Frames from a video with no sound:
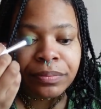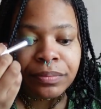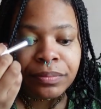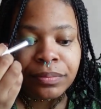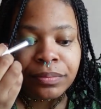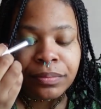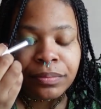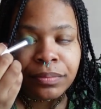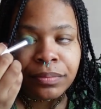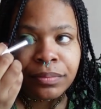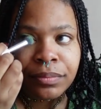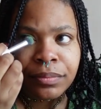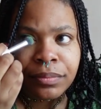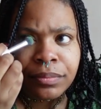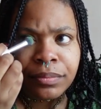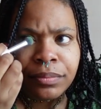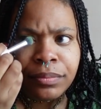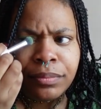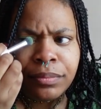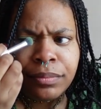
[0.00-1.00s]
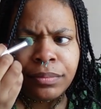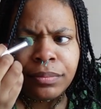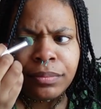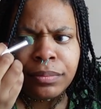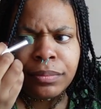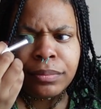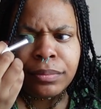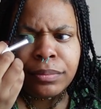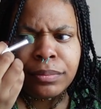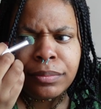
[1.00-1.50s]

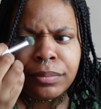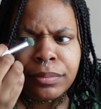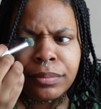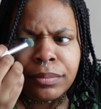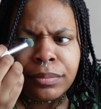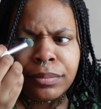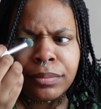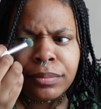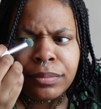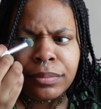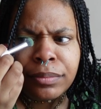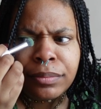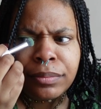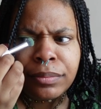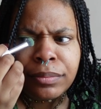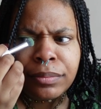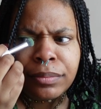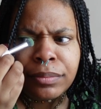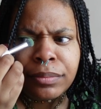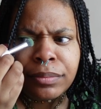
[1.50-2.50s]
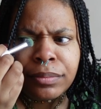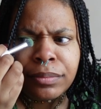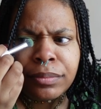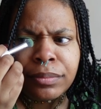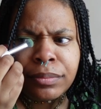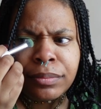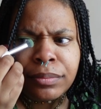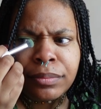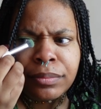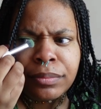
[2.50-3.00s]

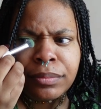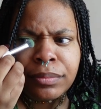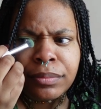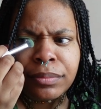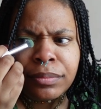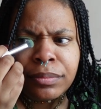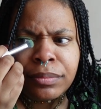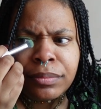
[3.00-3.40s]
(no one is talking)